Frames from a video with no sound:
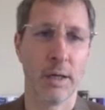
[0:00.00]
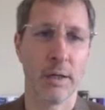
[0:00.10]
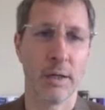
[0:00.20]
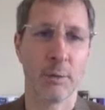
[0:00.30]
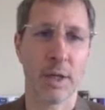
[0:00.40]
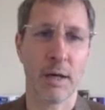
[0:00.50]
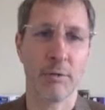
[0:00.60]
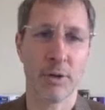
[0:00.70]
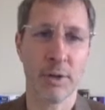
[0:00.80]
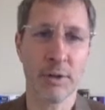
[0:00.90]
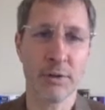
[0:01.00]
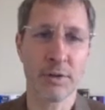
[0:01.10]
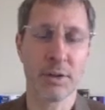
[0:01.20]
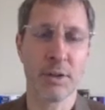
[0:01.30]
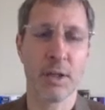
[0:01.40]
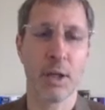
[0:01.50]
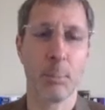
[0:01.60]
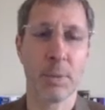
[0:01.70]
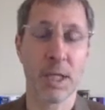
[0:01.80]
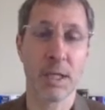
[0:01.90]
now we have a list,
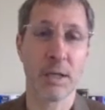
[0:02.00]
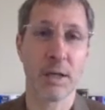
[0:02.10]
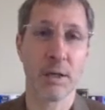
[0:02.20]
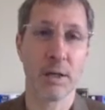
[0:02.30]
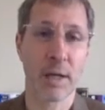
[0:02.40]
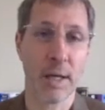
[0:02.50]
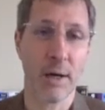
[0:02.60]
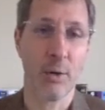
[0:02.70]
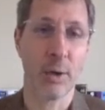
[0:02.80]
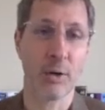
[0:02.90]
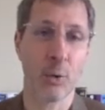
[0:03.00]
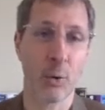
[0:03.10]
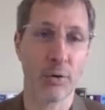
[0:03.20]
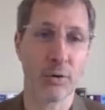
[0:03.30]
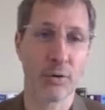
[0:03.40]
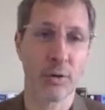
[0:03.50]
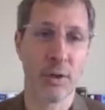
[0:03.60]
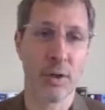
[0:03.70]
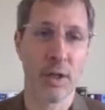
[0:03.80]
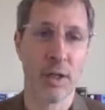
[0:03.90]
pig, cow, and horse.
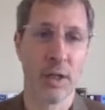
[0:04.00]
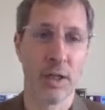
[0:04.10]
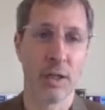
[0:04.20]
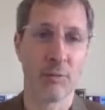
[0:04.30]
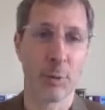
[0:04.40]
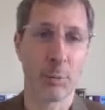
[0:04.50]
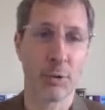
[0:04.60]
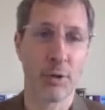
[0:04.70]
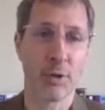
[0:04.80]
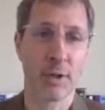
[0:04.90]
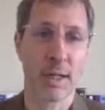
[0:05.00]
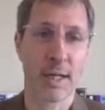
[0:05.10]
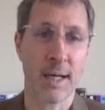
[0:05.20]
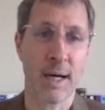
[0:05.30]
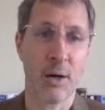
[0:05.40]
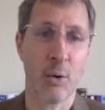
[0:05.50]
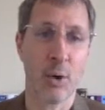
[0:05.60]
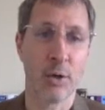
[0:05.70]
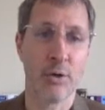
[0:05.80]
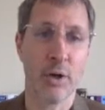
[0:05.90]
If we print cow
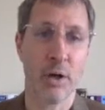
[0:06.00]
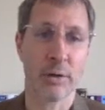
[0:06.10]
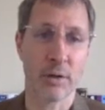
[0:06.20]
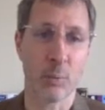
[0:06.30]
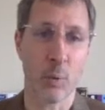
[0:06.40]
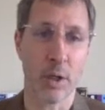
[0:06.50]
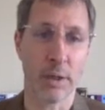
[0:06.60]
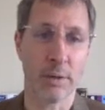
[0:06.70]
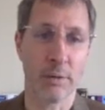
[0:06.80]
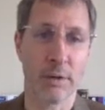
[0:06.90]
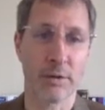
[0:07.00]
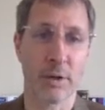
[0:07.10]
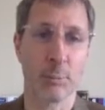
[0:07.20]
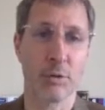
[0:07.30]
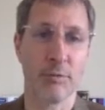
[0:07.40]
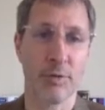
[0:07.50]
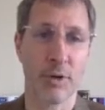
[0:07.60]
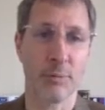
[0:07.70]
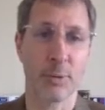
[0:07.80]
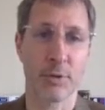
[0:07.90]
not in Y, it's going to print false
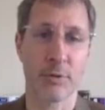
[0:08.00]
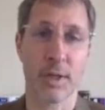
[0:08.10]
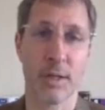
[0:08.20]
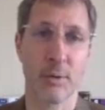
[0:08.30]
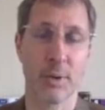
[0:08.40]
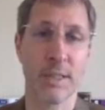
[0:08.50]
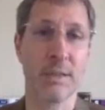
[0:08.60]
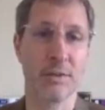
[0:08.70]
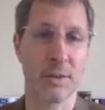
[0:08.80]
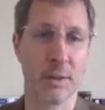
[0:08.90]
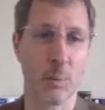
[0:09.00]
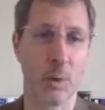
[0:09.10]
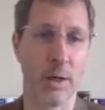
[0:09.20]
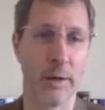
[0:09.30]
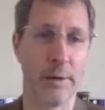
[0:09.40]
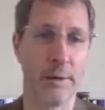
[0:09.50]
because cow is in Y.